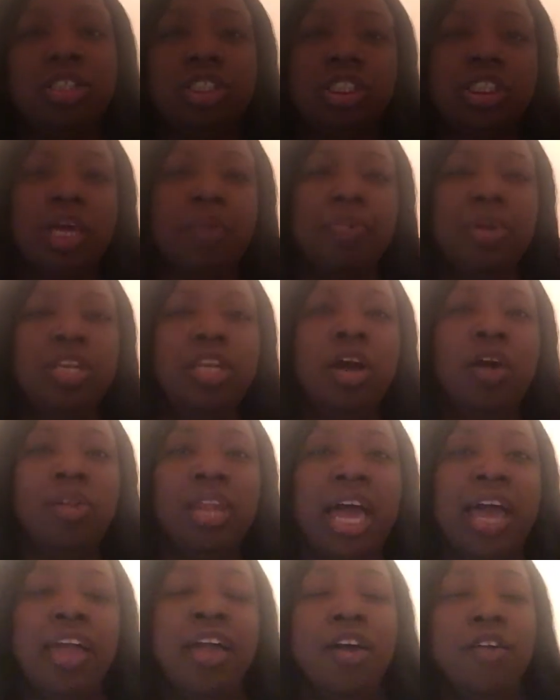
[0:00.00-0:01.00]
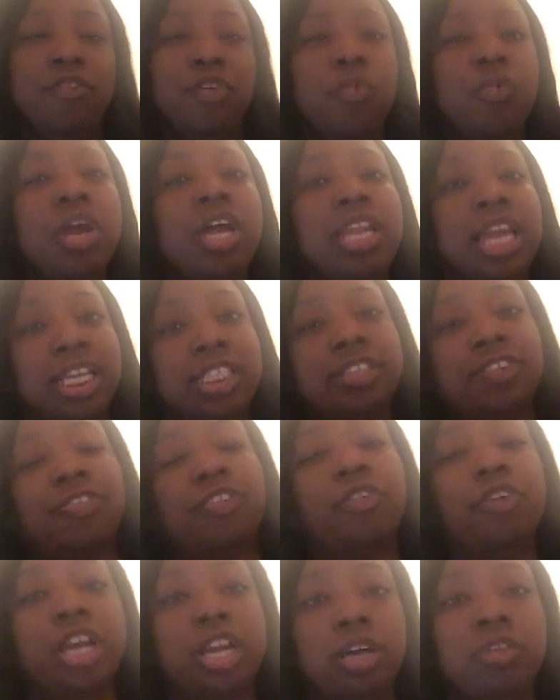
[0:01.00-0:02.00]
Just let me know, like, for real, like, so
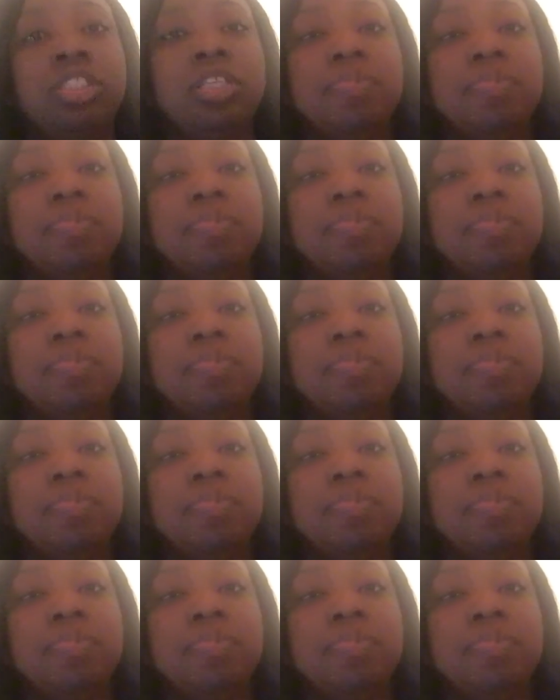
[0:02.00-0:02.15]
for real though,